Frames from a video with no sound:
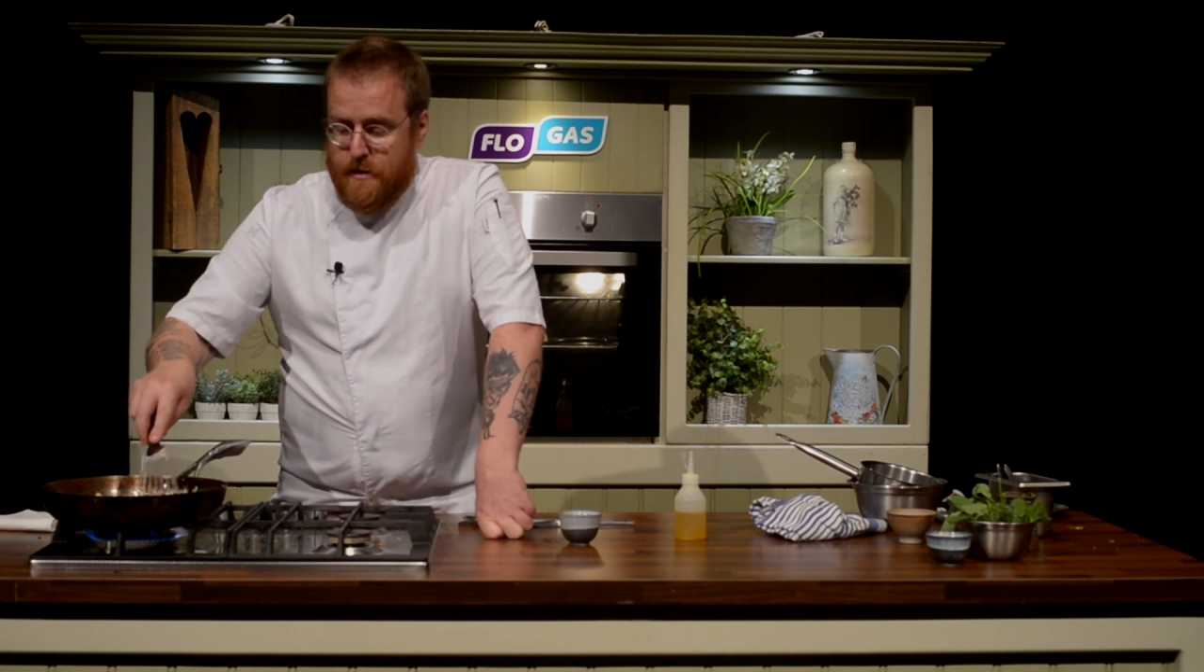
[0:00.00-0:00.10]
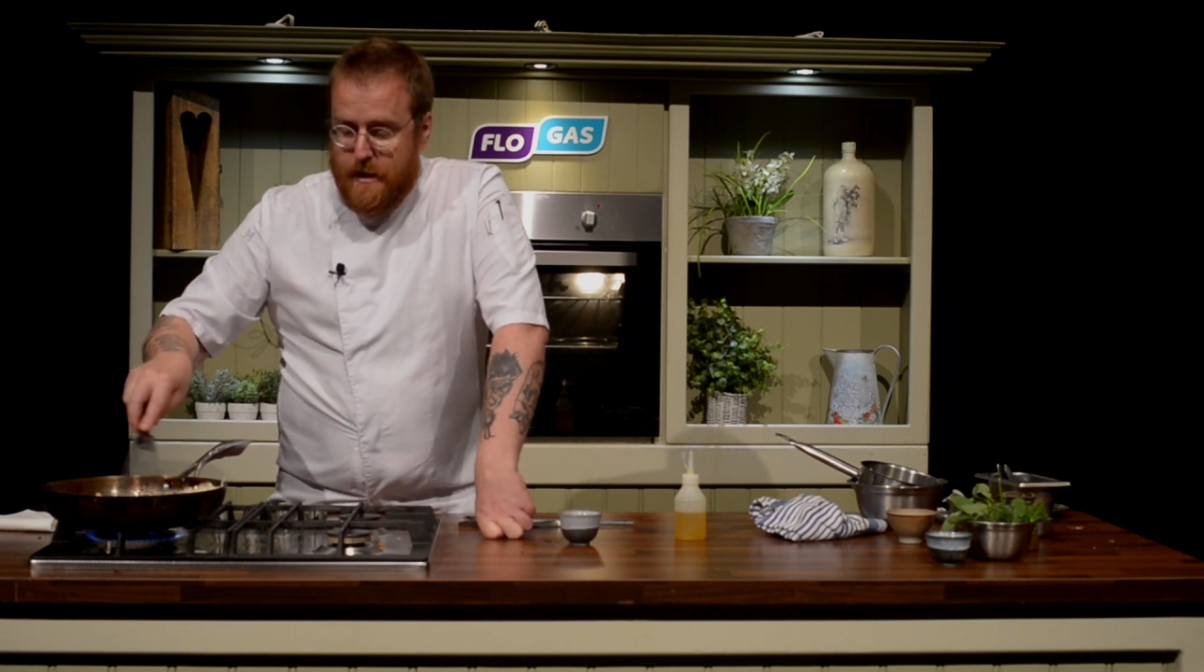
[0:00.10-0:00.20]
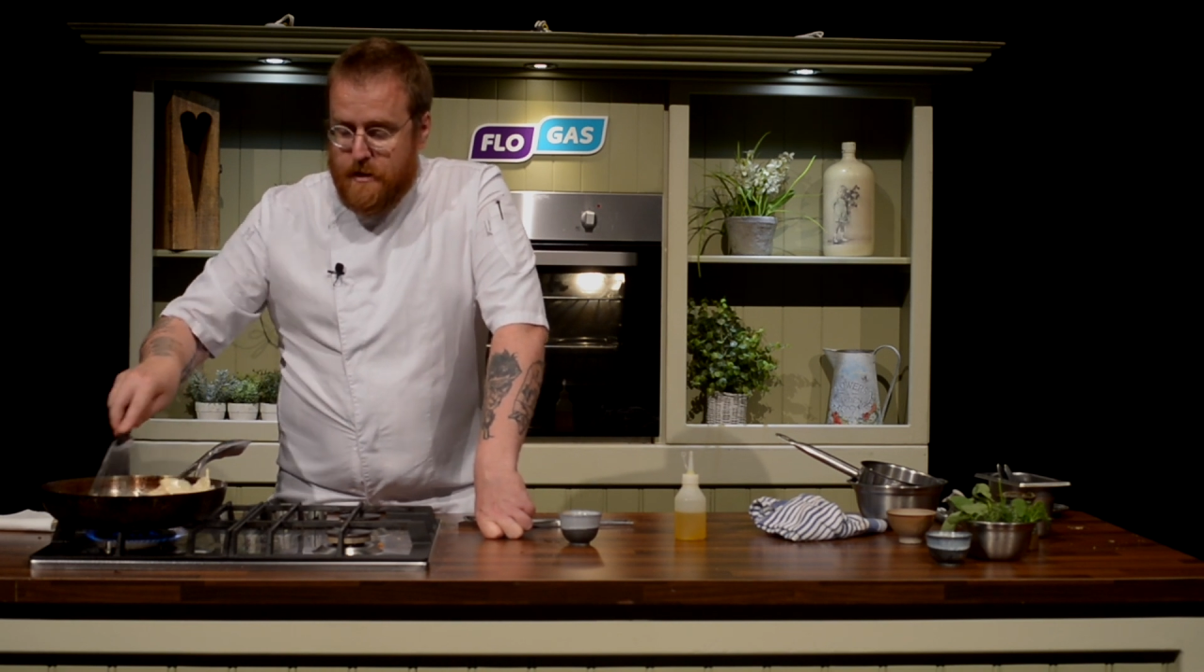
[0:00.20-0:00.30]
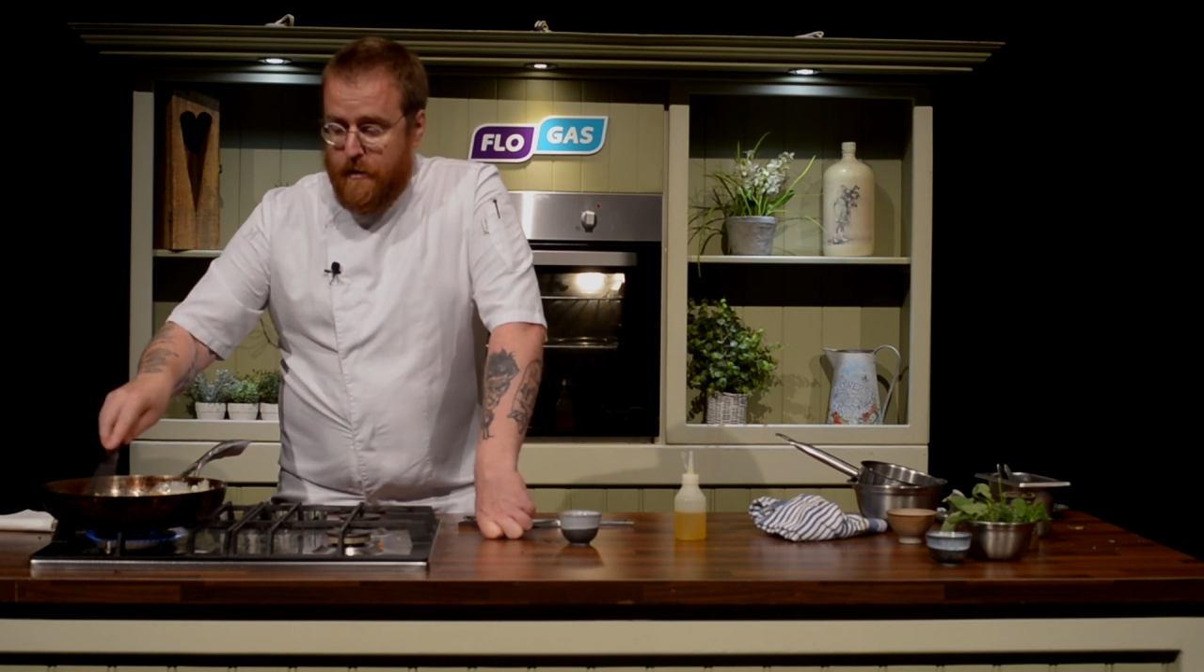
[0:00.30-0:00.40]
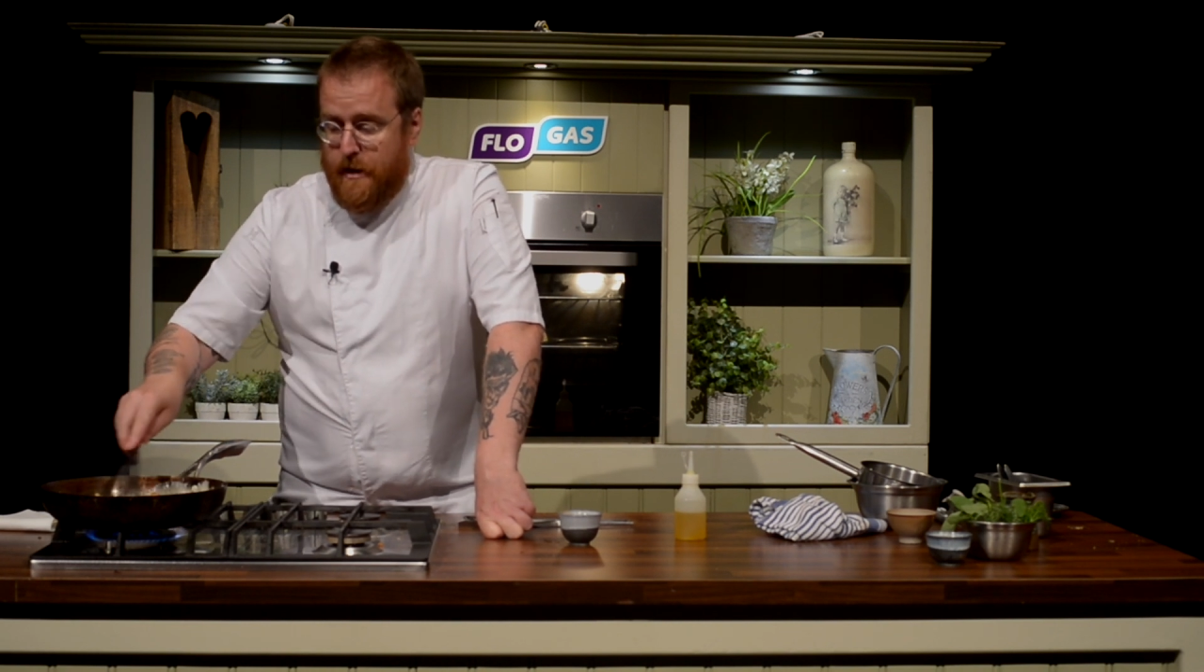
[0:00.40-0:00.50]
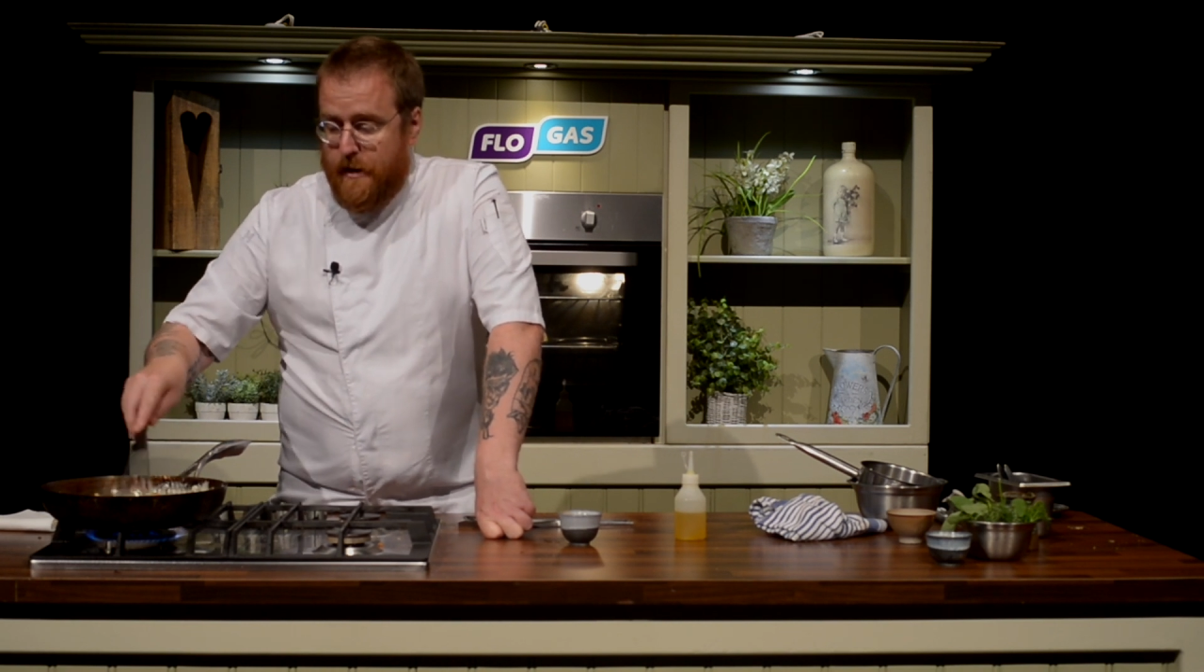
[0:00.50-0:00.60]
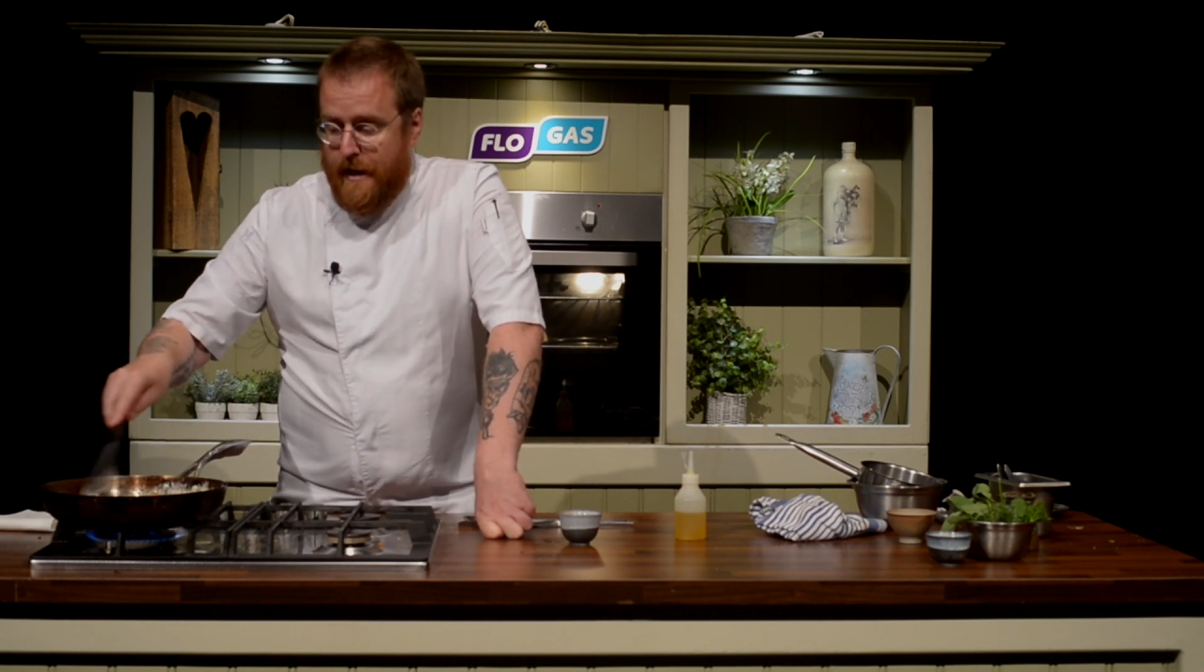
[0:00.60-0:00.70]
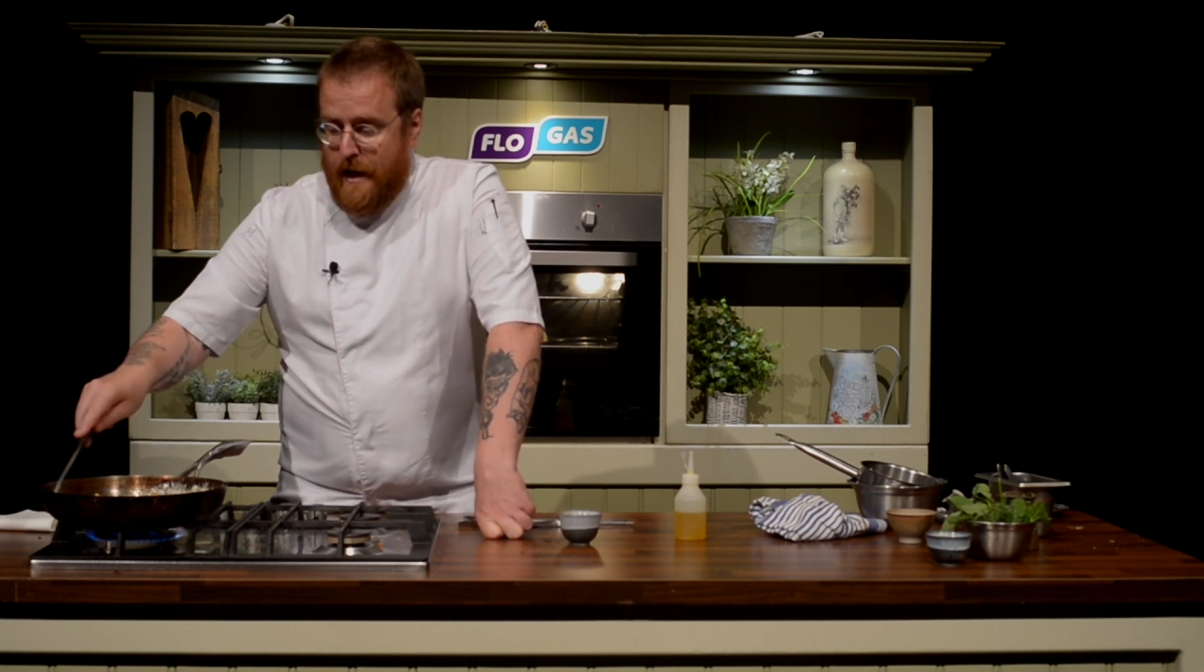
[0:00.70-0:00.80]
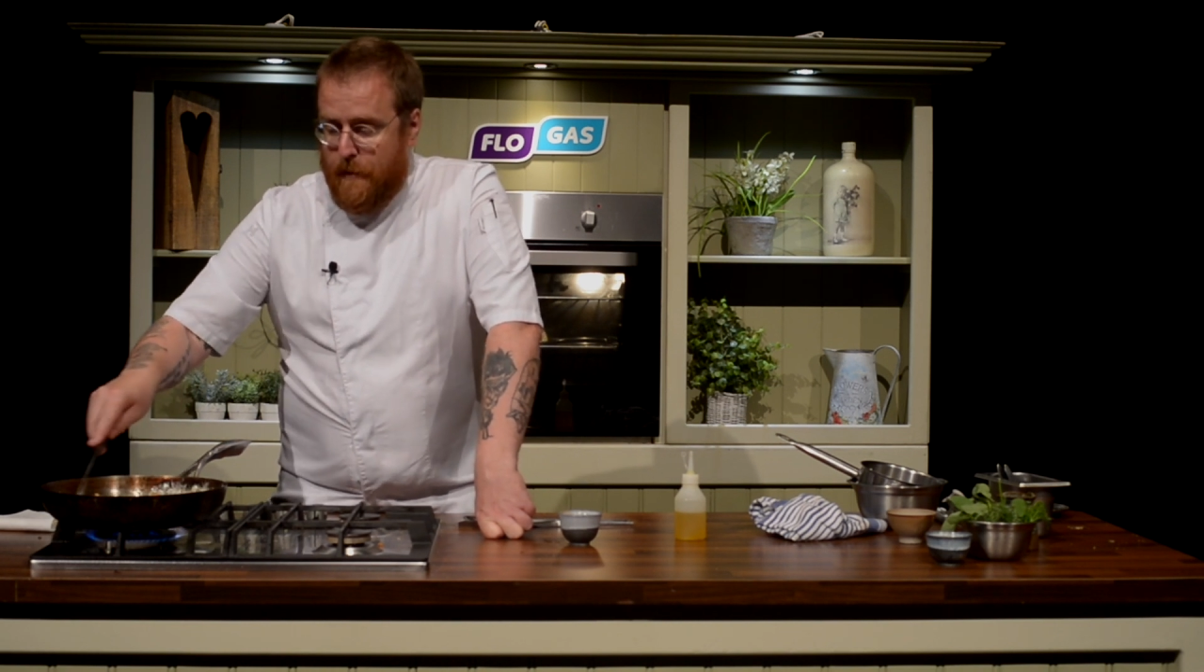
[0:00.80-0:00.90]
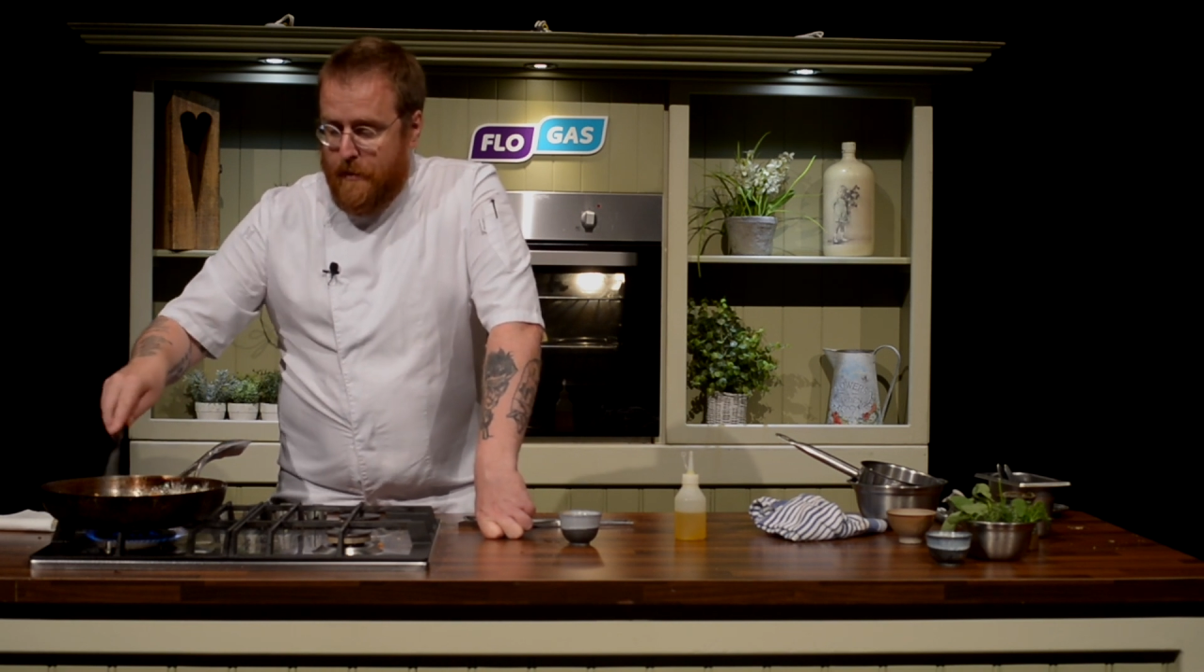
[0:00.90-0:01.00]
And that's really gonna
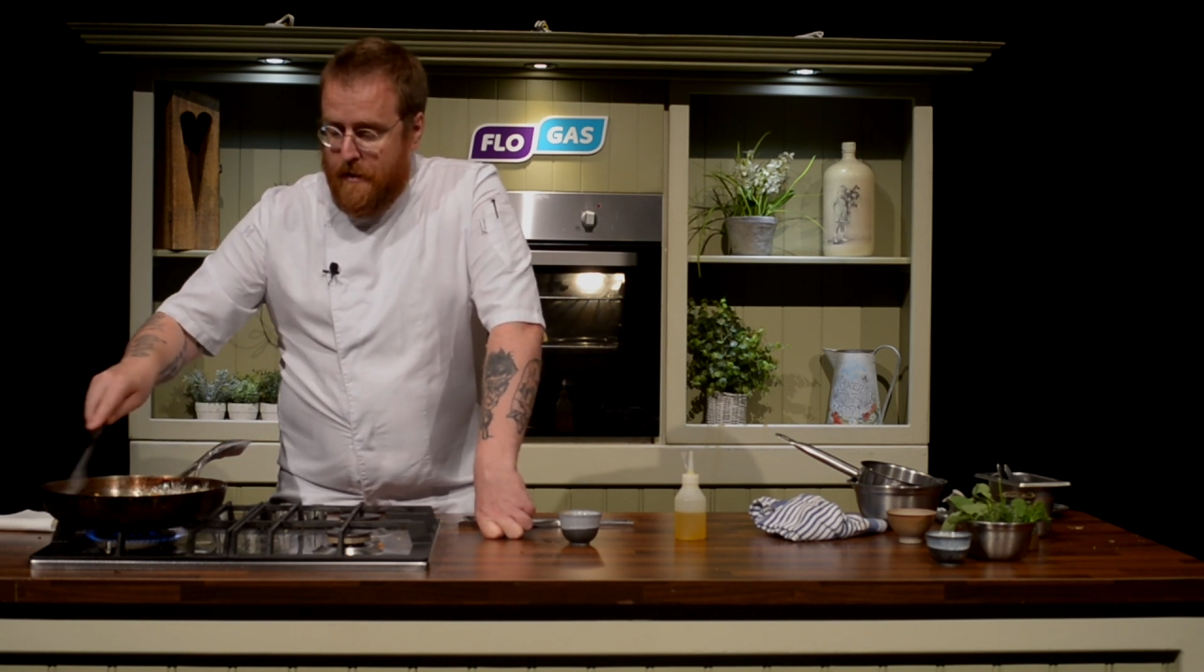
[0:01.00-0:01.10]
help